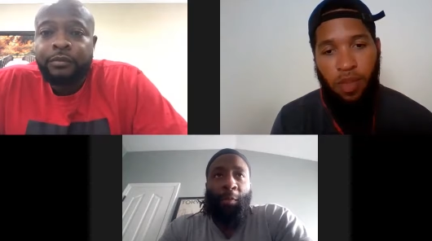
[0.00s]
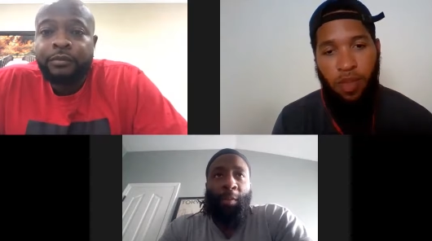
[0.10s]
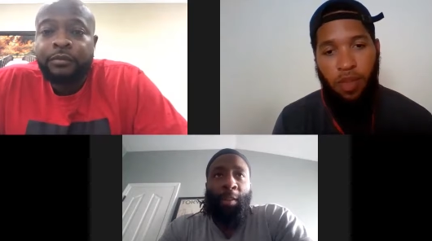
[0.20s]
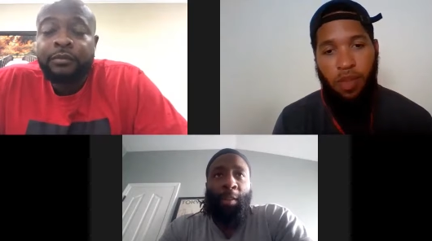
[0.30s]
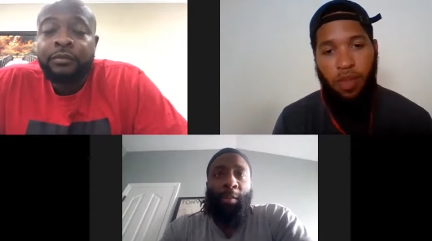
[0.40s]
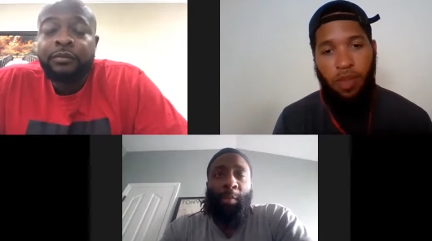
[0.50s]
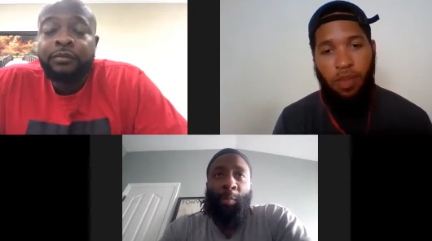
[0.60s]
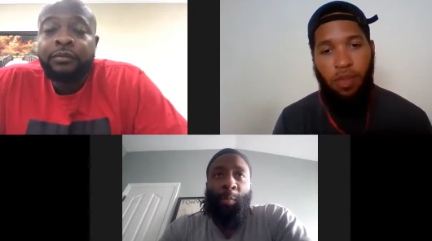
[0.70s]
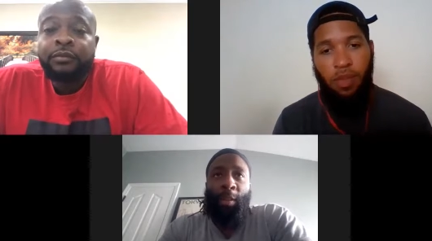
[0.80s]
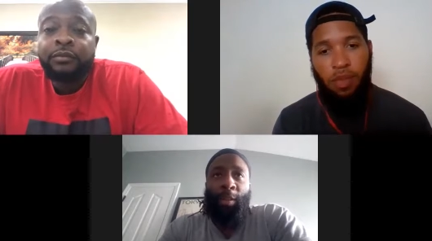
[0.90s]
Speaker 1: forget
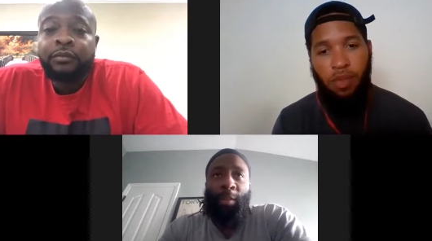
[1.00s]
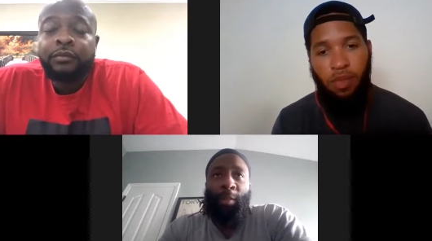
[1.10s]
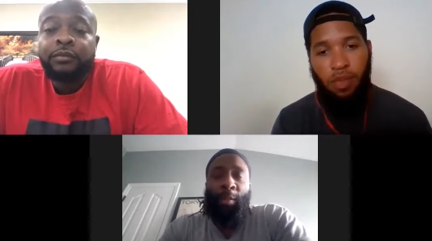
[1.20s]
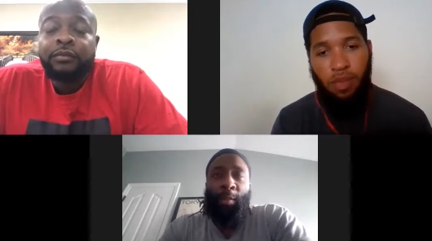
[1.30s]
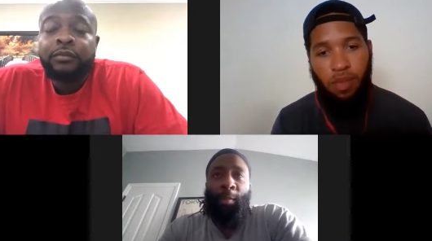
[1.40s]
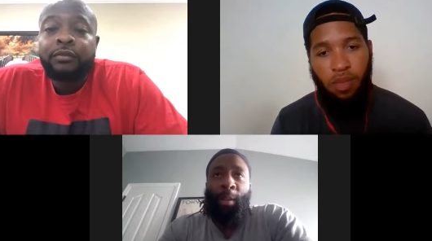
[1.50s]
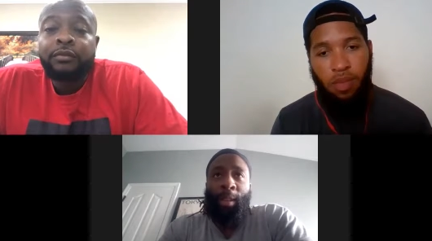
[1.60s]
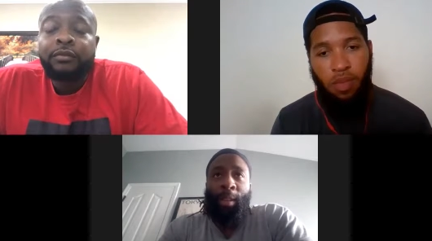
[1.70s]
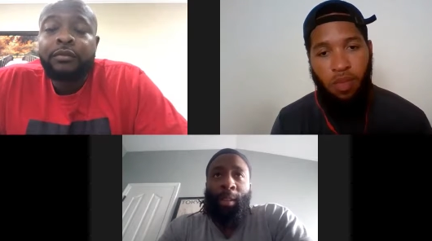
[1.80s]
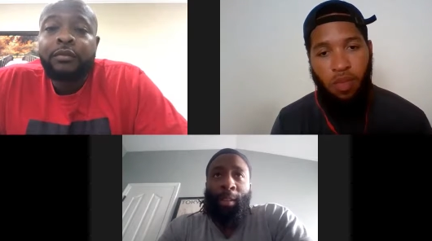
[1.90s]
when you know
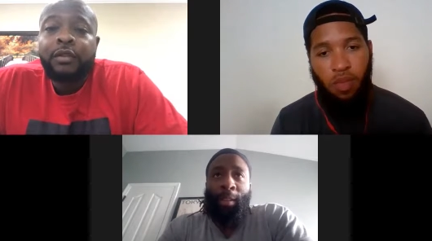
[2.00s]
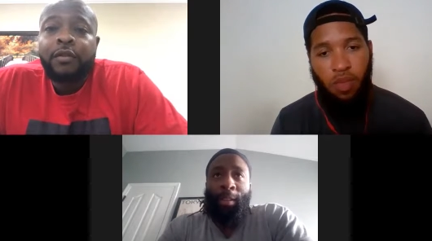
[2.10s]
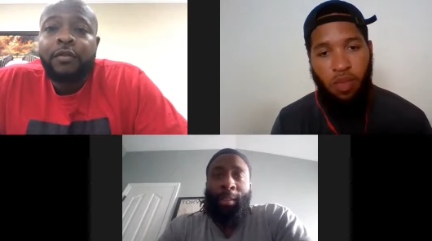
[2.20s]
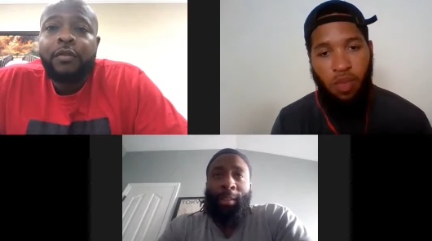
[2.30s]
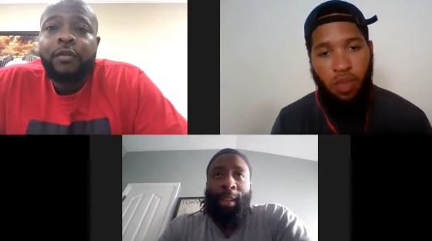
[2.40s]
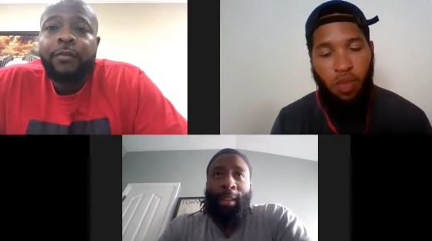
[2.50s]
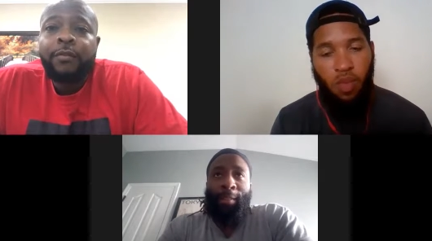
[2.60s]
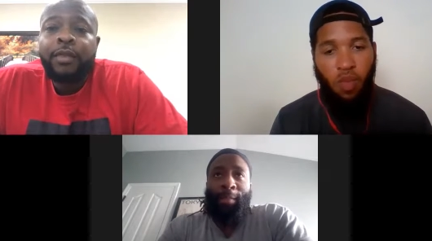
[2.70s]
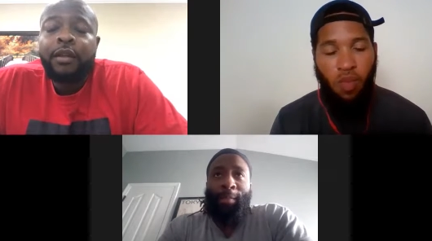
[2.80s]
that,